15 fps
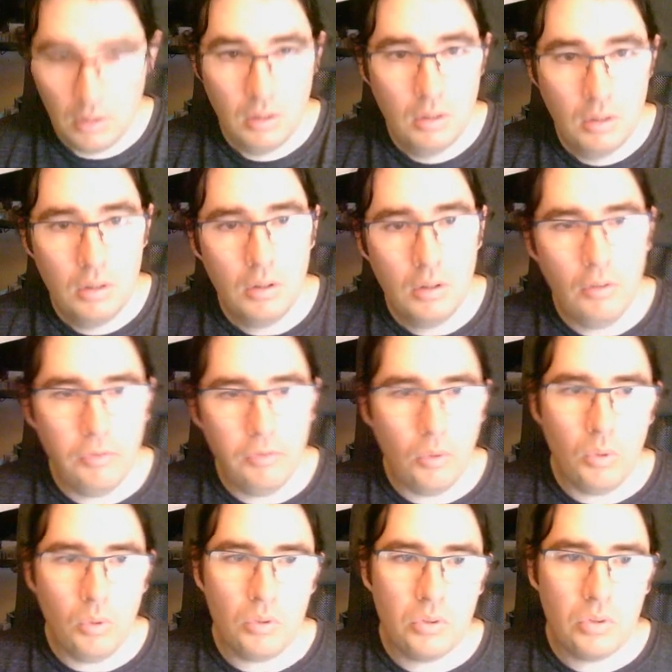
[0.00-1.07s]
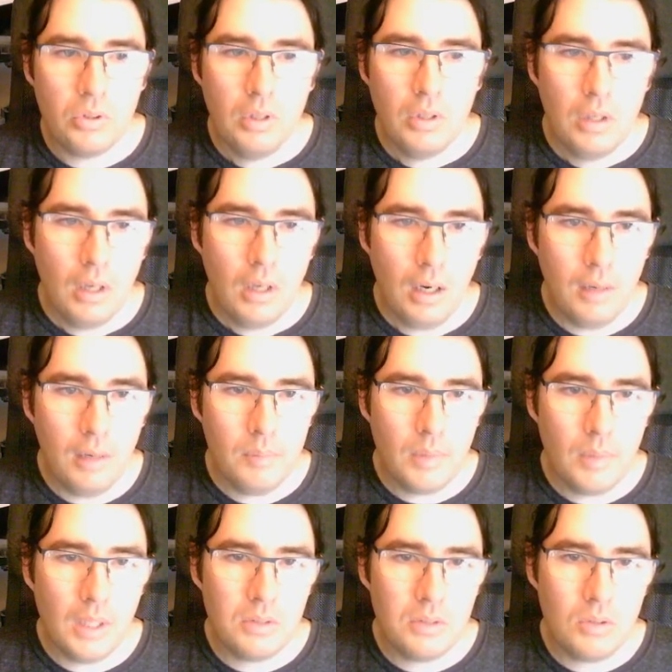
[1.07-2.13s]
the floors.
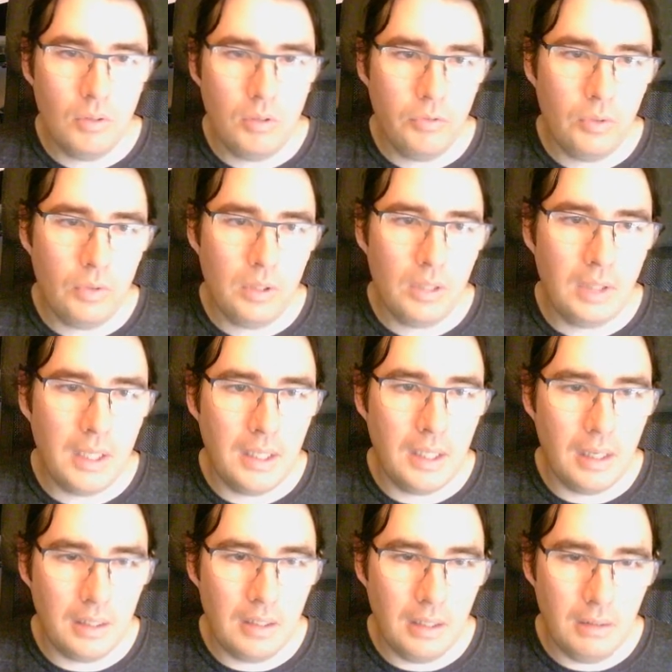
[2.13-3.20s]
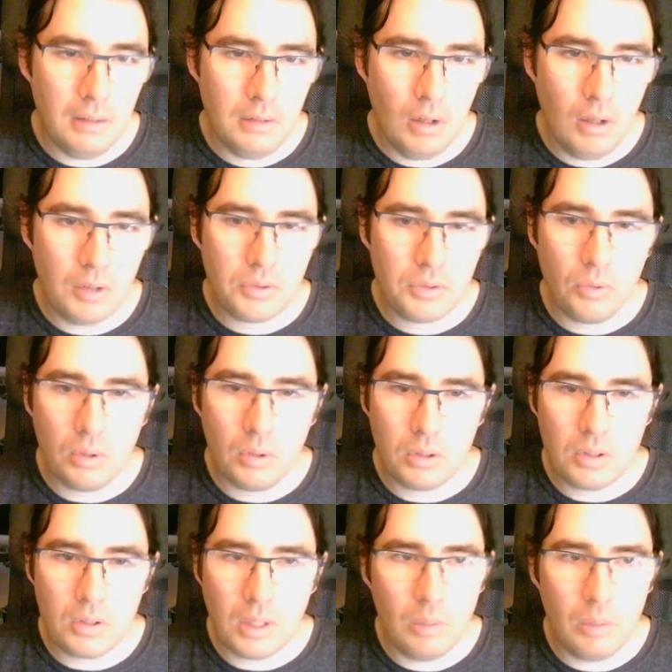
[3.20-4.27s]
It's not fully laid out yet. I thought
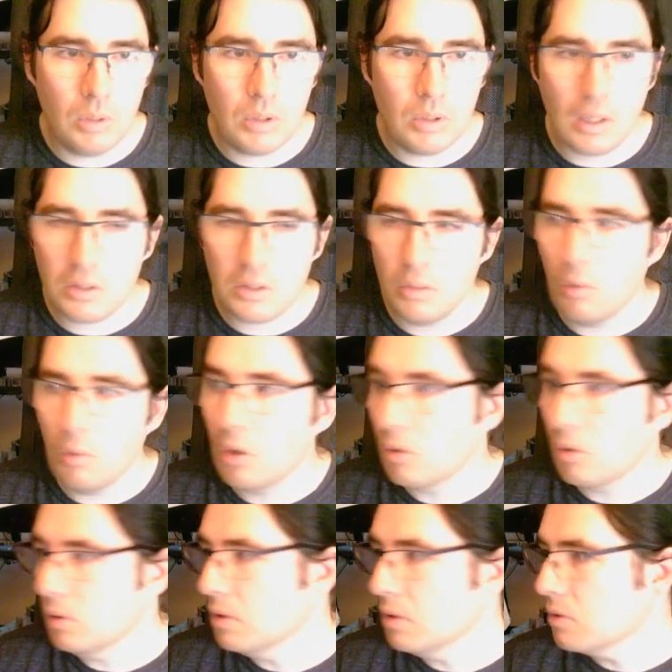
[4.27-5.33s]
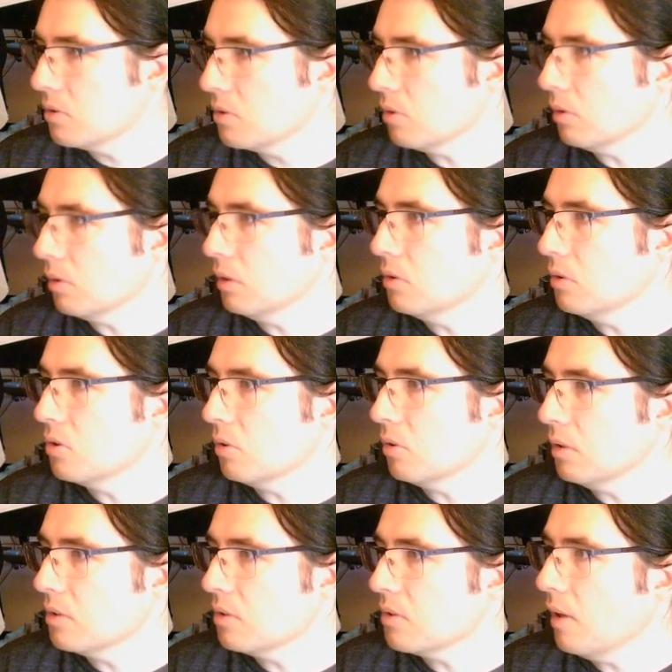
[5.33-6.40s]
today we could actually work on this during
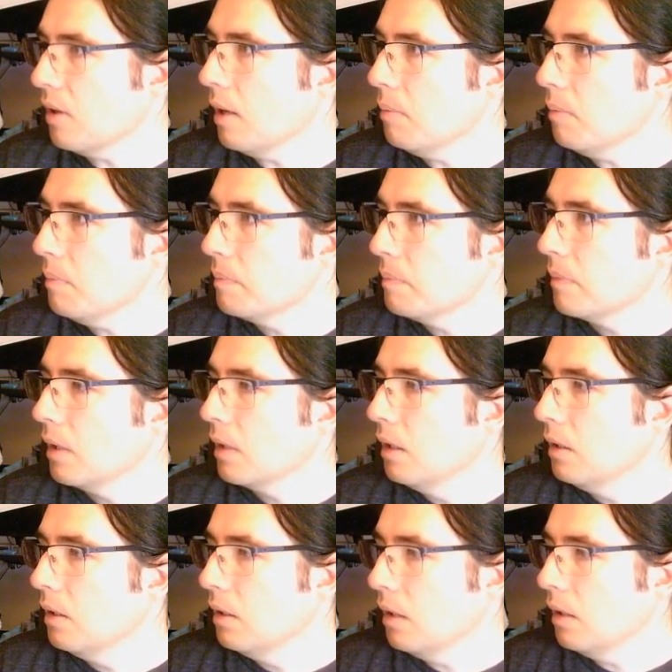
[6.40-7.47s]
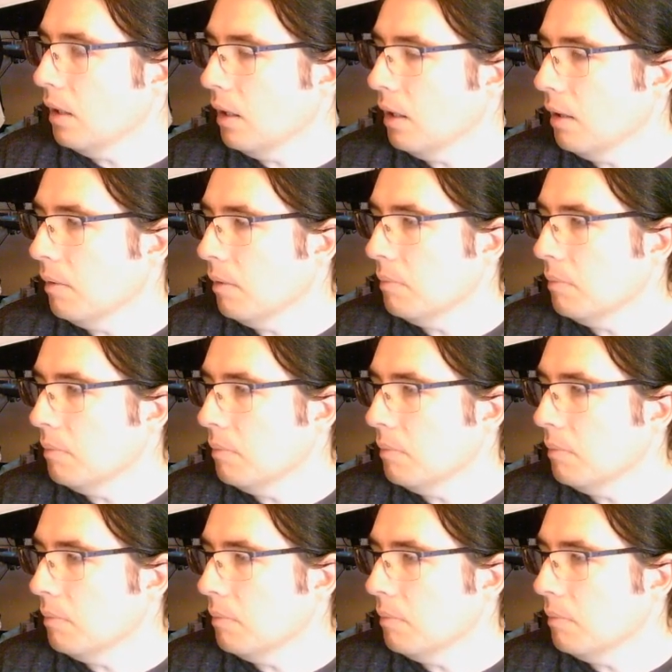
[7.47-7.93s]
this time. Yeah,